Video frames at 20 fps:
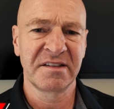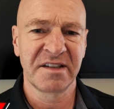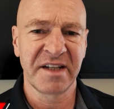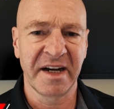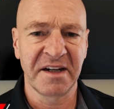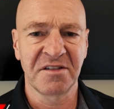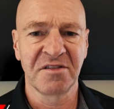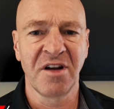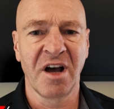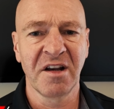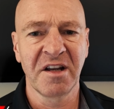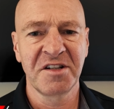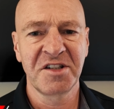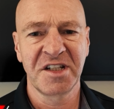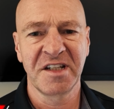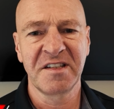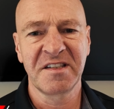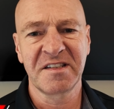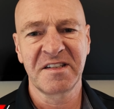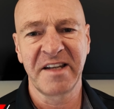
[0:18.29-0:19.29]

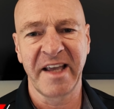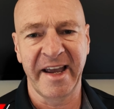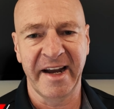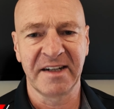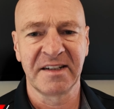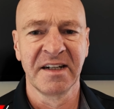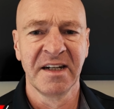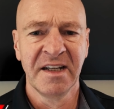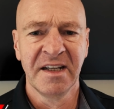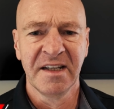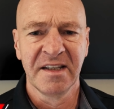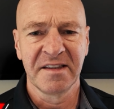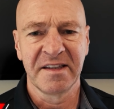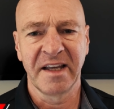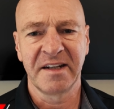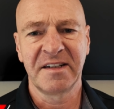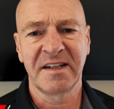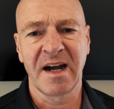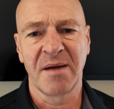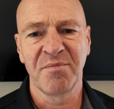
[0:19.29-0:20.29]
technology stack
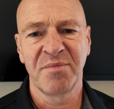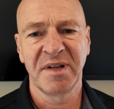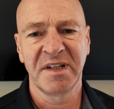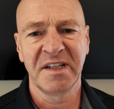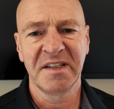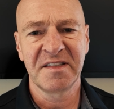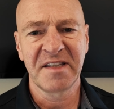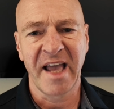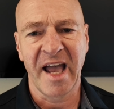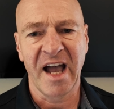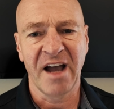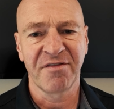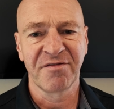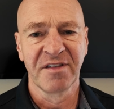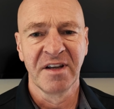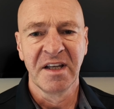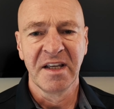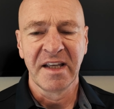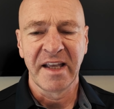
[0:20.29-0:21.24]
that companies have.